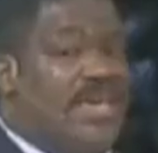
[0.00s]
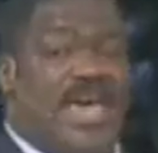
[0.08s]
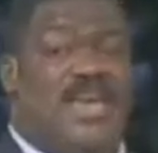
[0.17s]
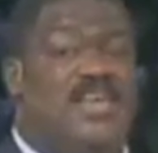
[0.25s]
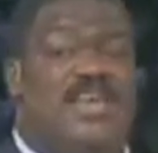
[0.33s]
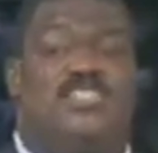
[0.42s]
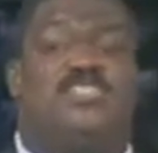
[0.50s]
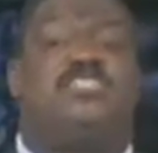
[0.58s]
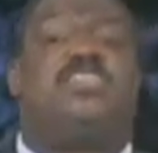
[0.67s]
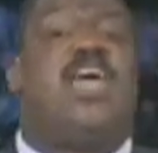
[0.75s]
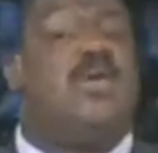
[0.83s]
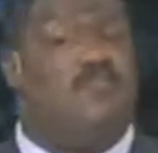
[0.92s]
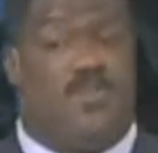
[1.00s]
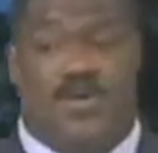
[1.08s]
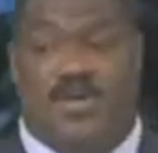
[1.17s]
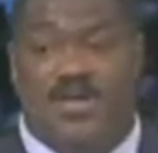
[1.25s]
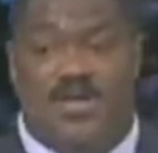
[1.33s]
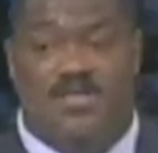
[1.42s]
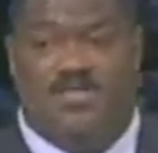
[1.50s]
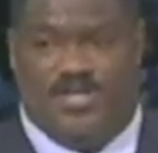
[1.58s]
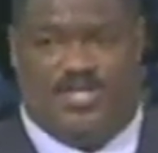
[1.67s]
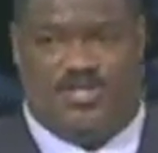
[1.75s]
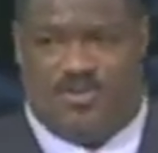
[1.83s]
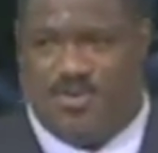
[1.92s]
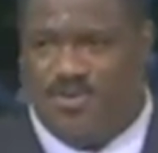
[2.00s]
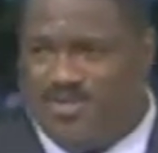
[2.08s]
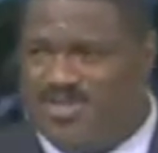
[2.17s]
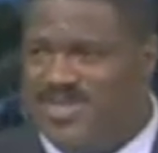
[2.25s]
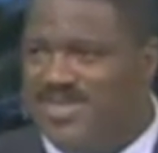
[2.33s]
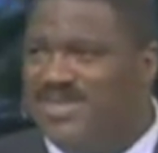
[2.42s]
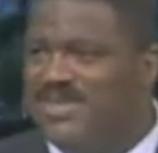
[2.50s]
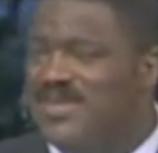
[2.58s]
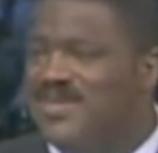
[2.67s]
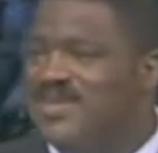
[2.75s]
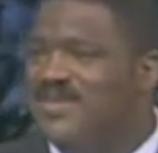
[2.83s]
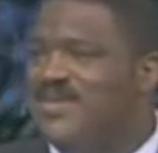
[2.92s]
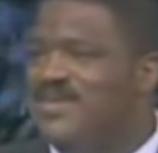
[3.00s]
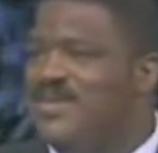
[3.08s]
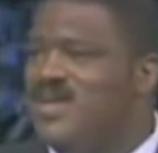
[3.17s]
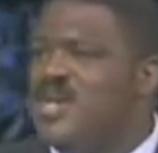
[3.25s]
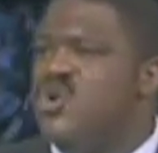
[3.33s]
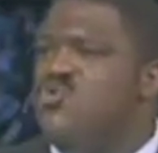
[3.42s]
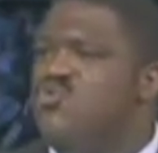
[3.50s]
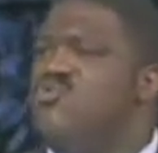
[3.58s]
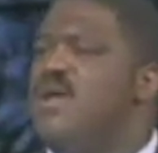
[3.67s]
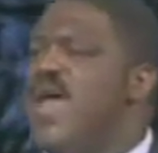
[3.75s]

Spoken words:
can't escape this truth. Who